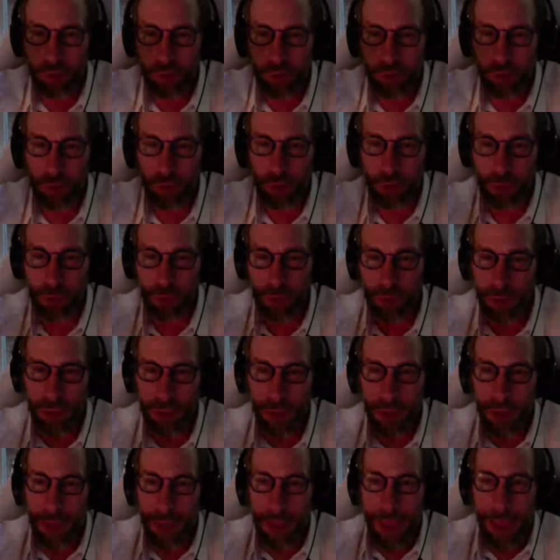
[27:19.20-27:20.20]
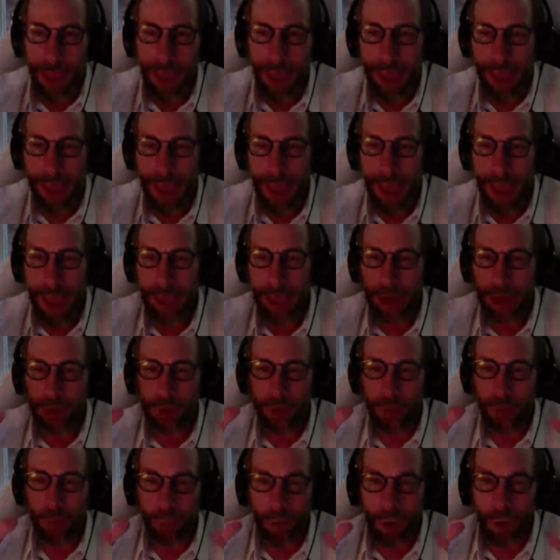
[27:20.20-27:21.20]
and cooler. And
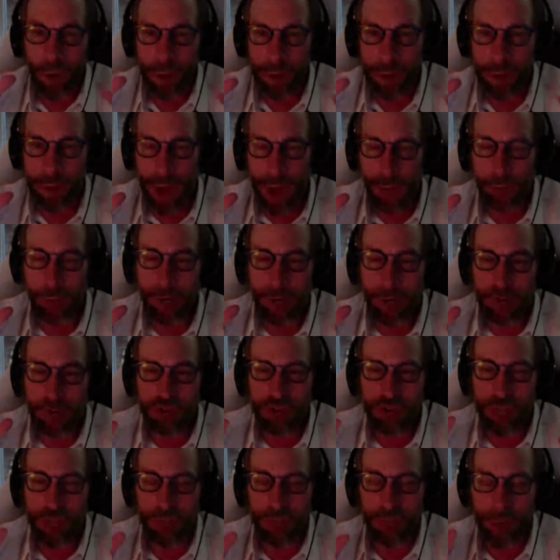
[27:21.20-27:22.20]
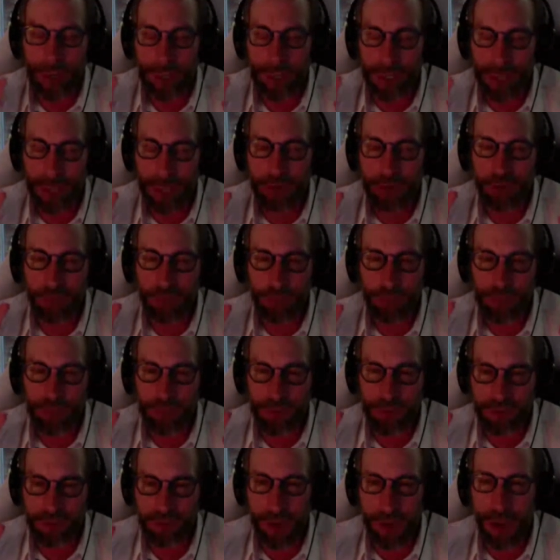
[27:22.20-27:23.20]
that radiation was
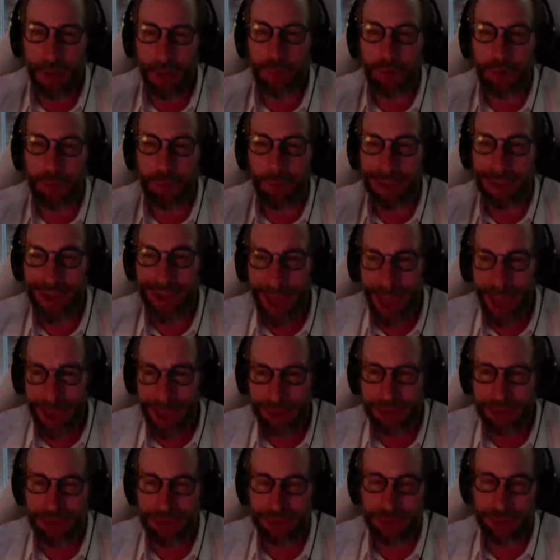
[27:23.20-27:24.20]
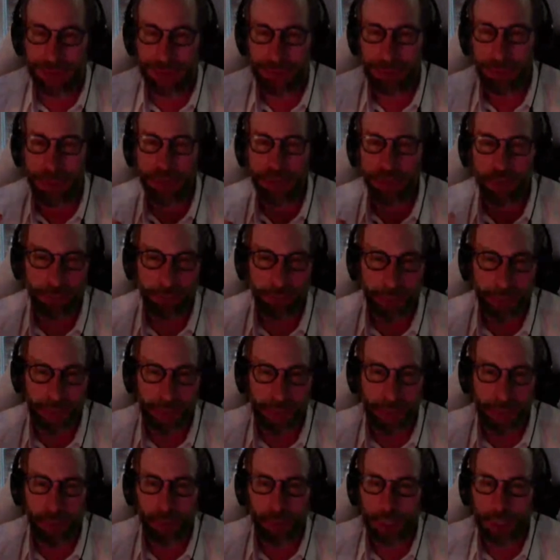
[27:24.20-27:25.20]
discovered by accident by two
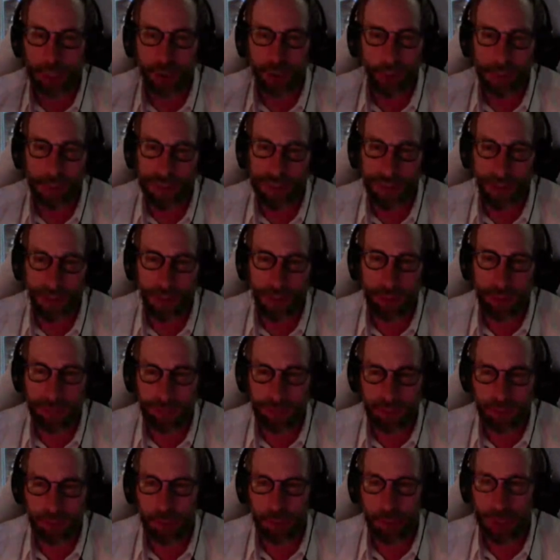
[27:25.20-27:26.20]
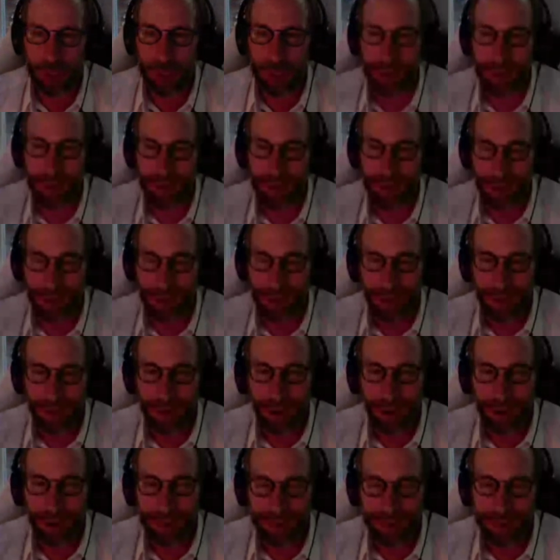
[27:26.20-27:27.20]
people who didn't know what the hell they were doing in
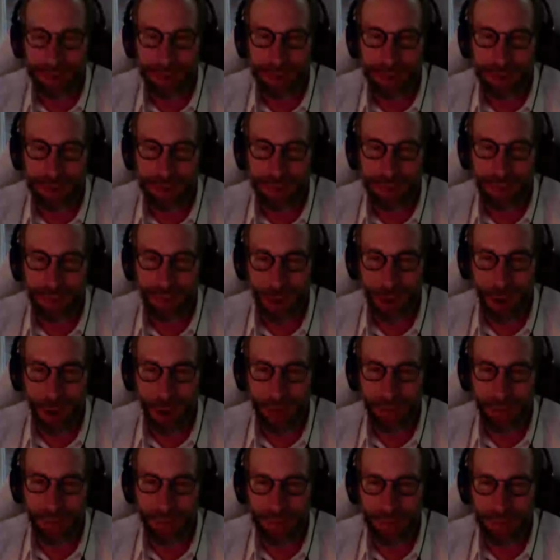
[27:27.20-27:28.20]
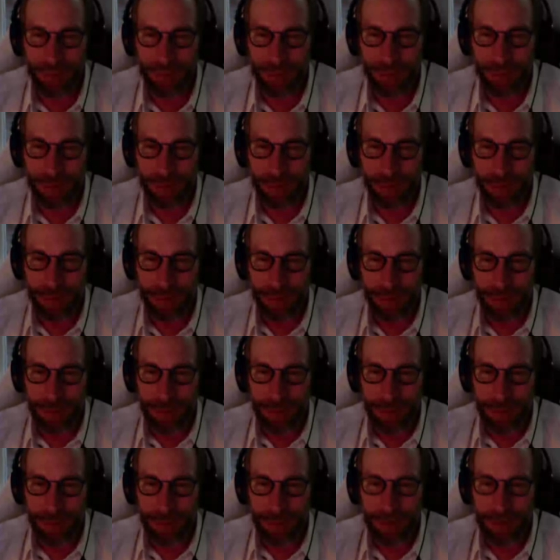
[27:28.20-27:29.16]
1965. They